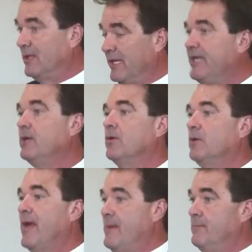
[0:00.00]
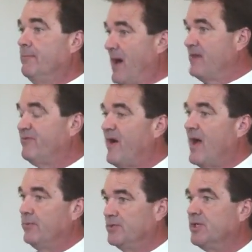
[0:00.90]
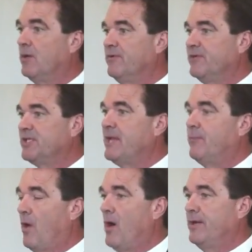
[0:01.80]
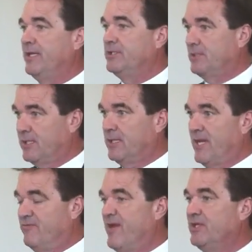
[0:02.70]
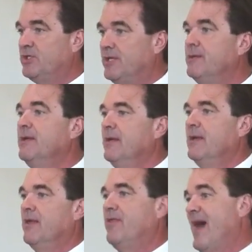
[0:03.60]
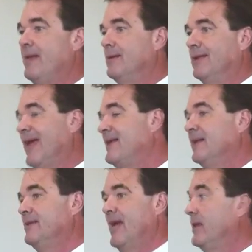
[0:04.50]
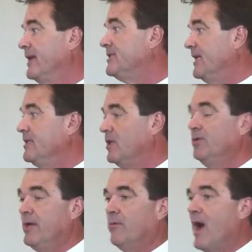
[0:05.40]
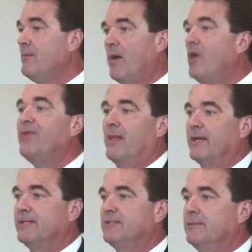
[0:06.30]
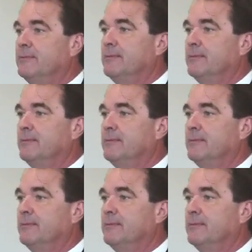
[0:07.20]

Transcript: legal and bona fide result of the state party's convention that elected delegates, including Ron Paul delegates.